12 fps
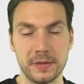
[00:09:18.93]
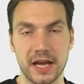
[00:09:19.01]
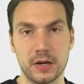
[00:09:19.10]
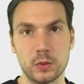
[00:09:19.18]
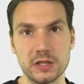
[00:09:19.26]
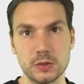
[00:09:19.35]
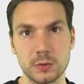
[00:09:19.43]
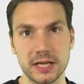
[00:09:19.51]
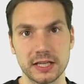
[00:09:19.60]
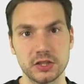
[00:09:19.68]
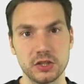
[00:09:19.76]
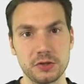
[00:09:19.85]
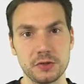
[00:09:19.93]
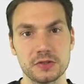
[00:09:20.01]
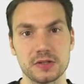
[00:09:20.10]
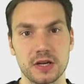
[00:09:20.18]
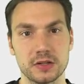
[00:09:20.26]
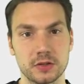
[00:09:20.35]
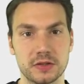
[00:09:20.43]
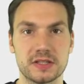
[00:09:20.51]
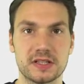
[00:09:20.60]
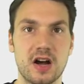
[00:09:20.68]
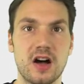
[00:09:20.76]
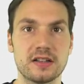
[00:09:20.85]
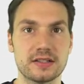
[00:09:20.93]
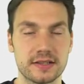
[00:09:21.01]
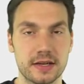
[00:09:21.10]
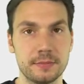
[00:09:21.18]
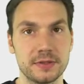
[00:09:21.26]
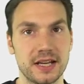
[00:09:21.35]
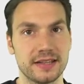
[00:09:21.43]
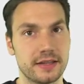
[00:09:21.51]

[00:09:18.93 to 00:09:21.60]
And once we get used to this concept,